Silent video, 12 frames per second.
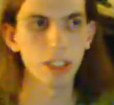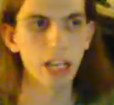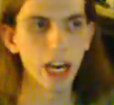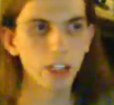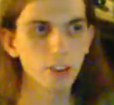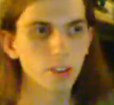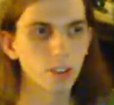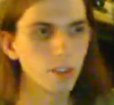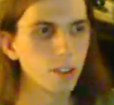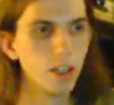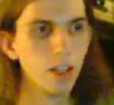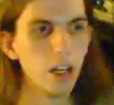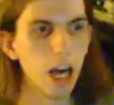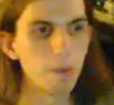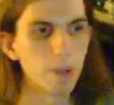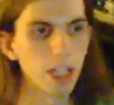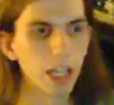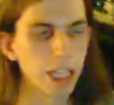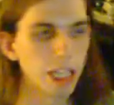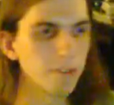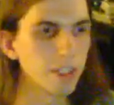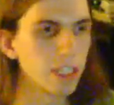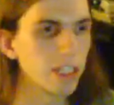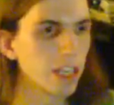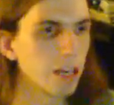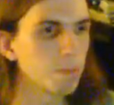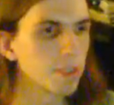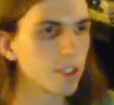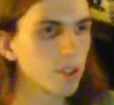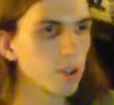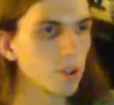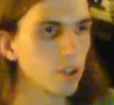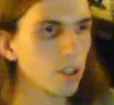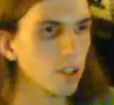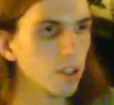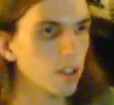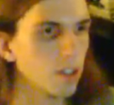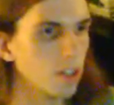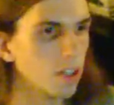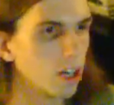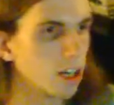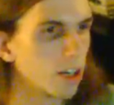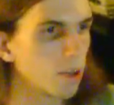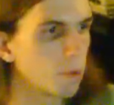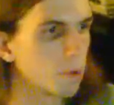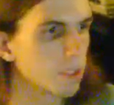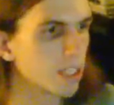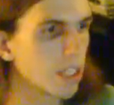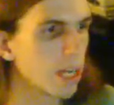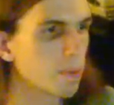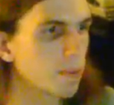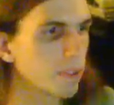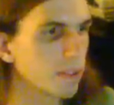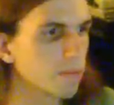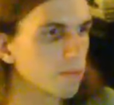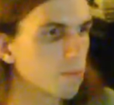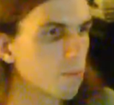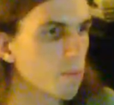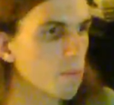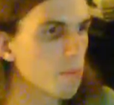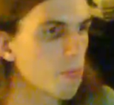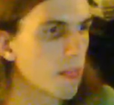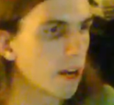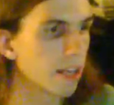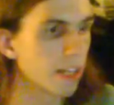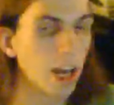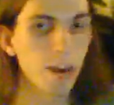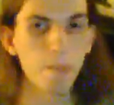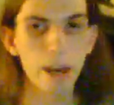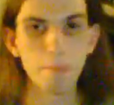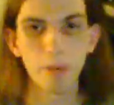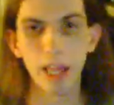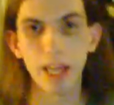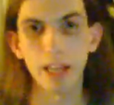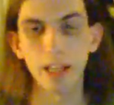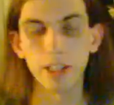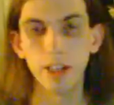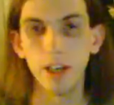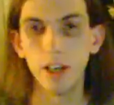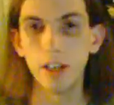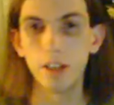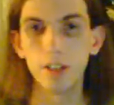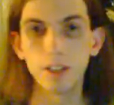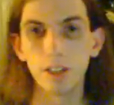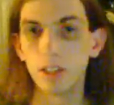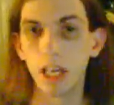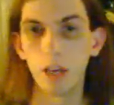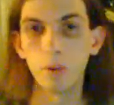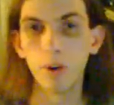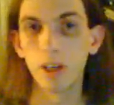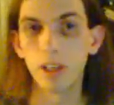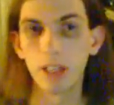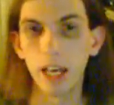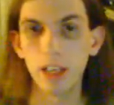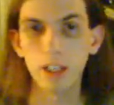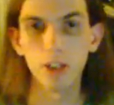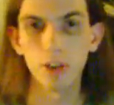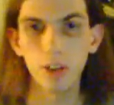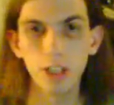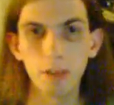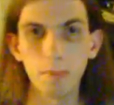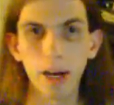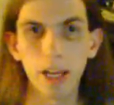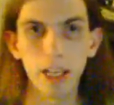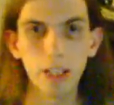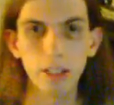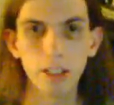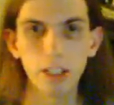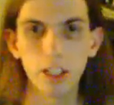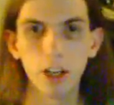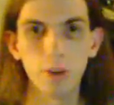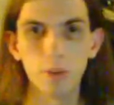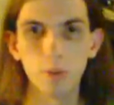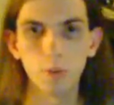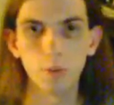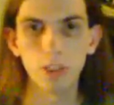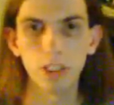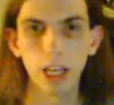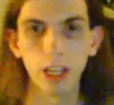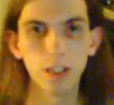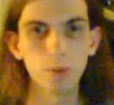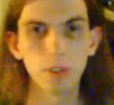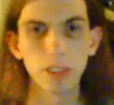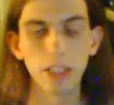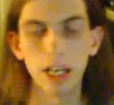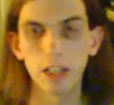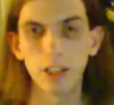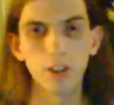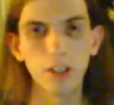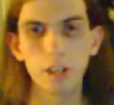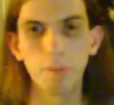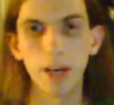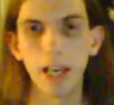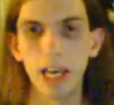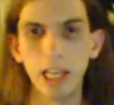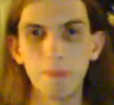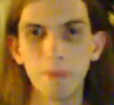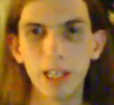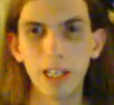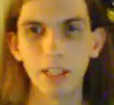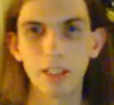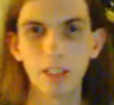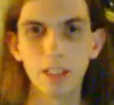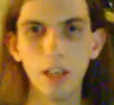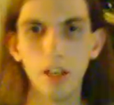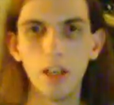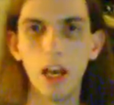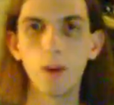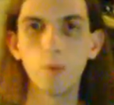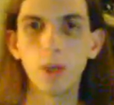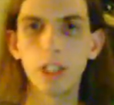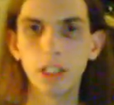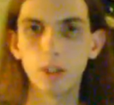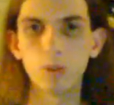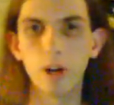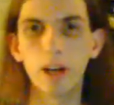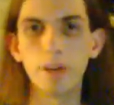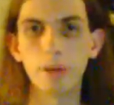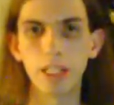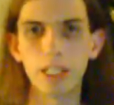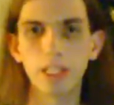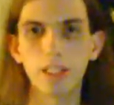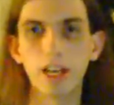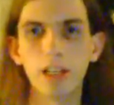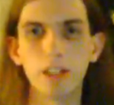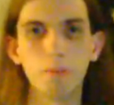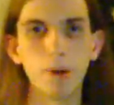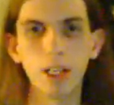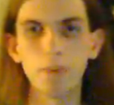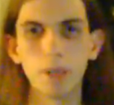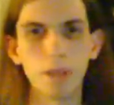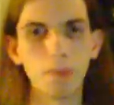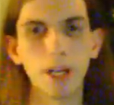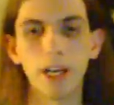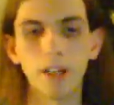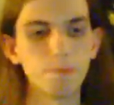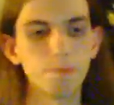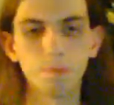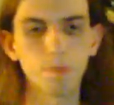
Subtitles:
natural. I mean, like, even in the episode, what was the name of it? Nightmare Planet. They weren't that annoying by any, Daniel wasn't that annoying by any means. And Wheelie's rhyming did kind of bug me, but